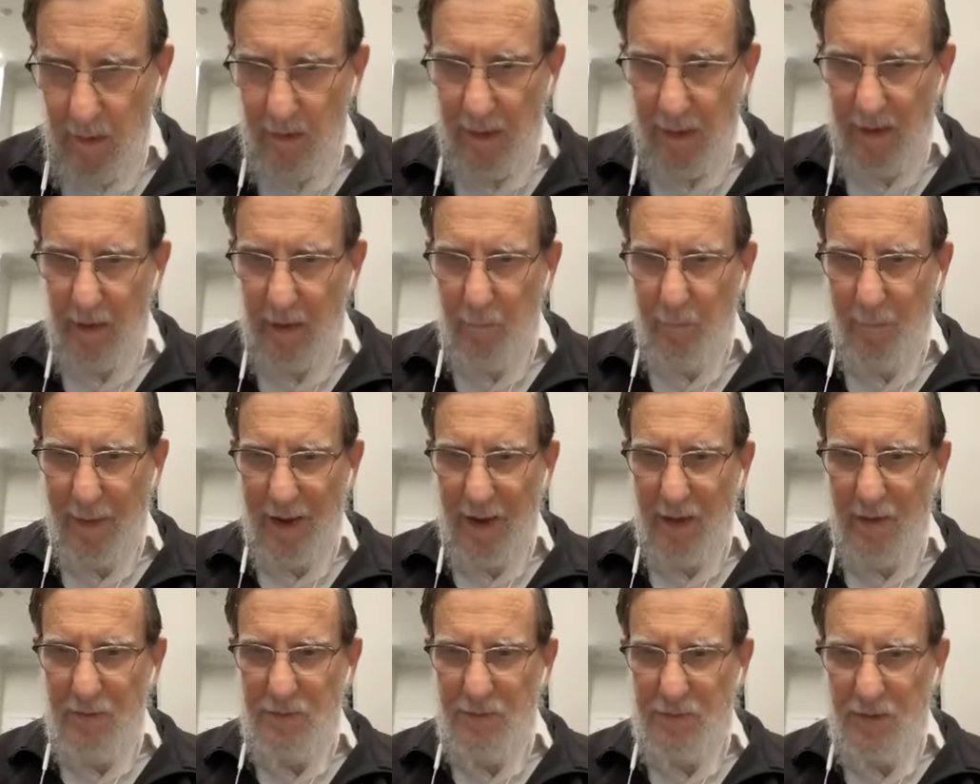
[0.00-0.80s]
that in
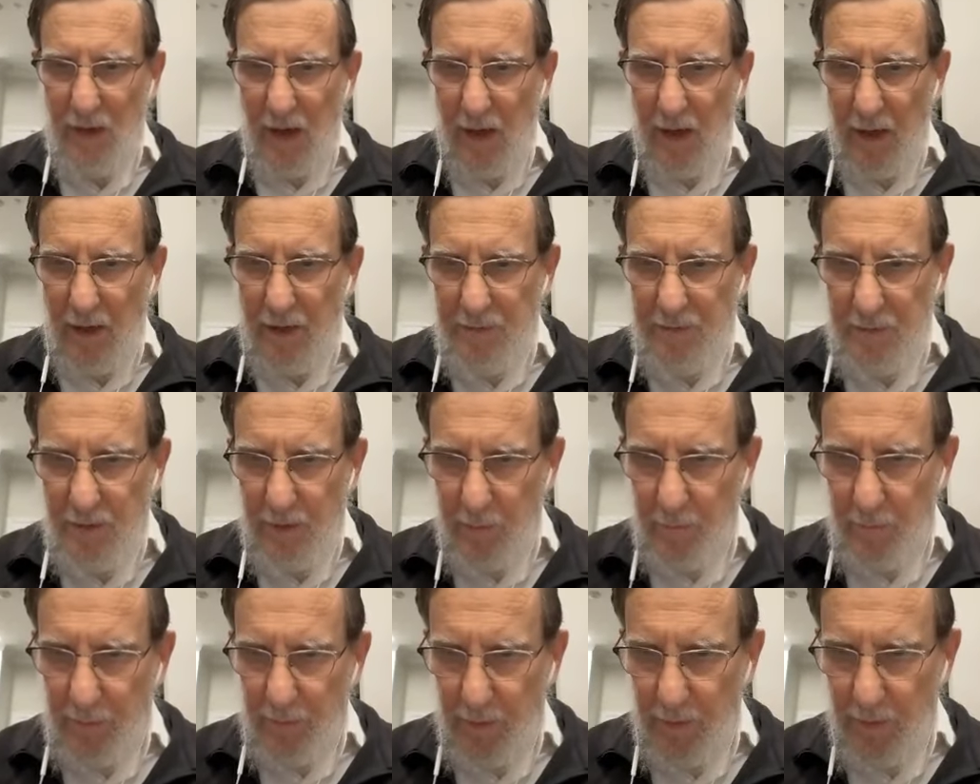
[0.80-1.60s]
man's eyes
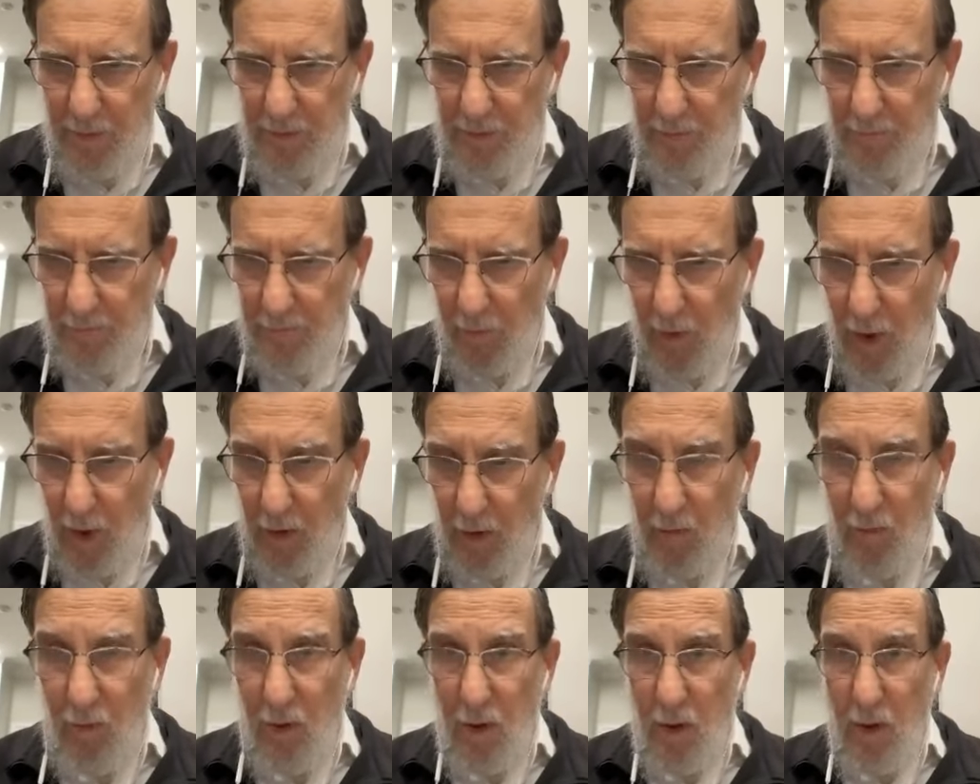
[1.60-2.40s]
it appears to
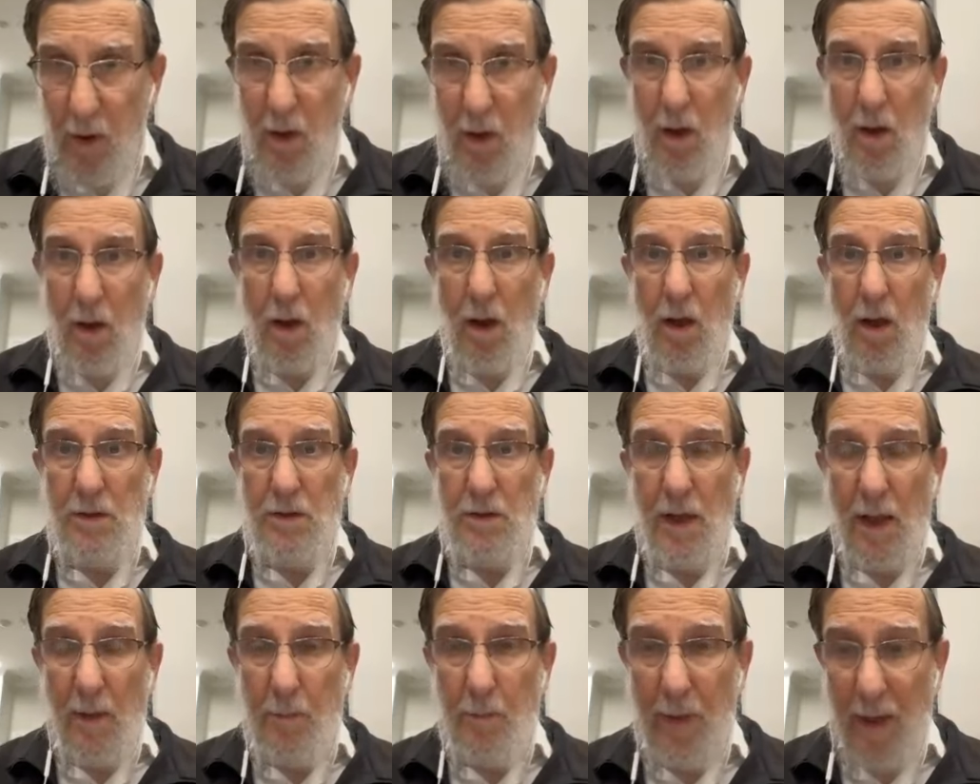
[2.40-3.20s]
follow a
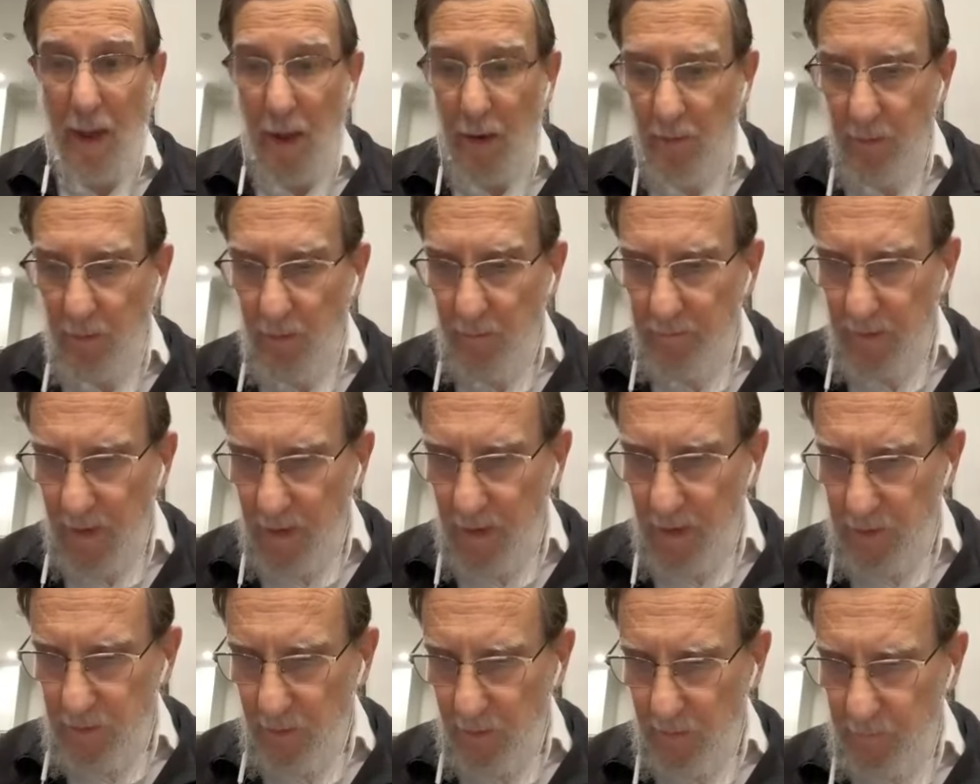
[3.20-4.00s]
set pattern of
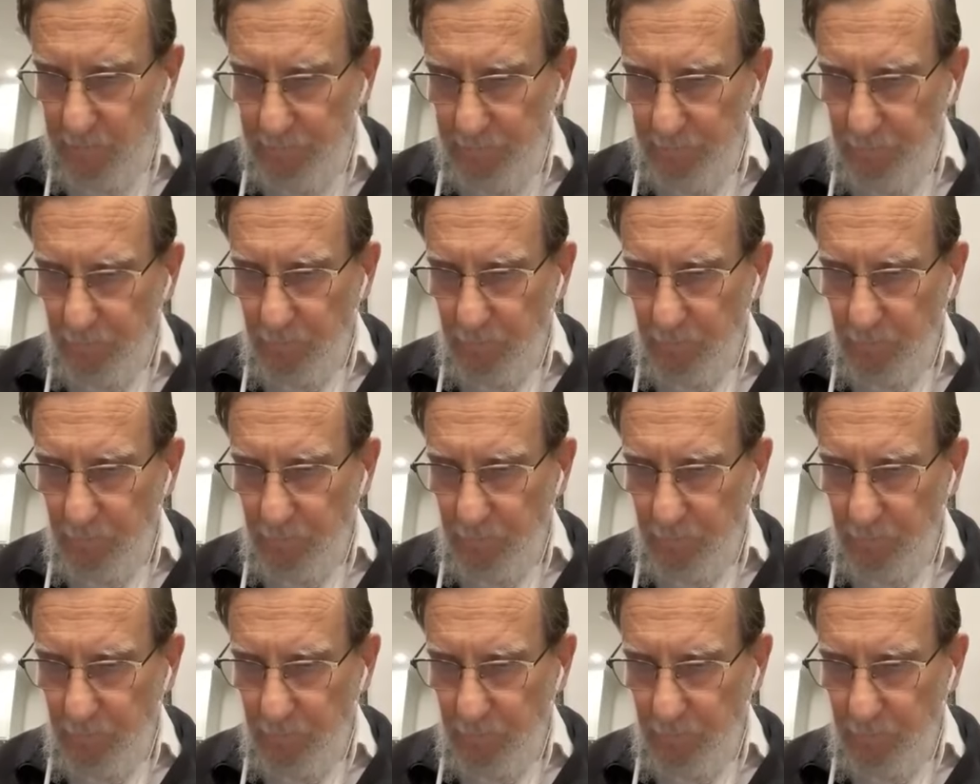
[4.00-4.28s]
nature.